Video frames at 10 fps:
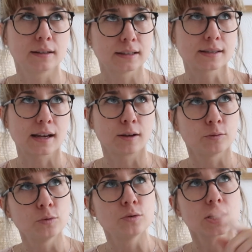It's like
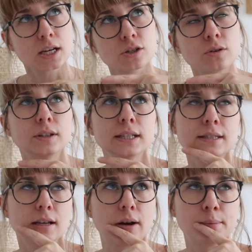Woo Sancho on
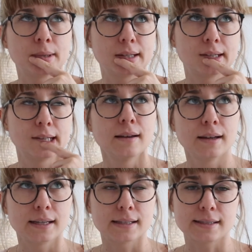Instagram, but
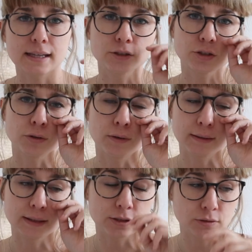it's Sancho,
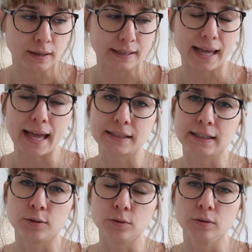and they do like
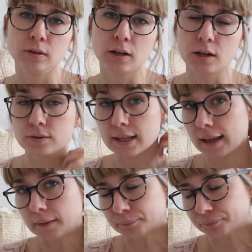ethical
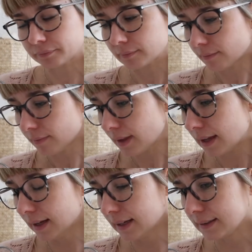clothing.
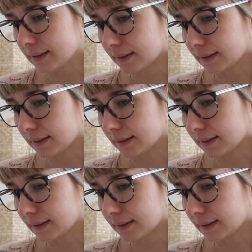And